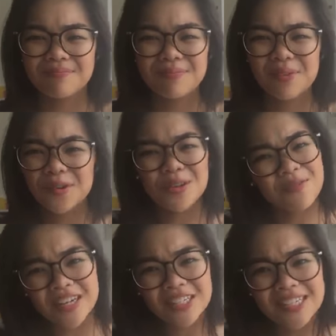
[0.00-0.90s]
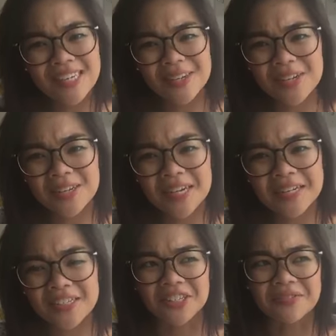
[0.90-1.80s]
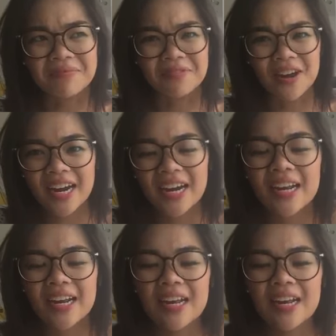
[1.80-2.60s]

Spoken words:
before you've actually done your contention, right?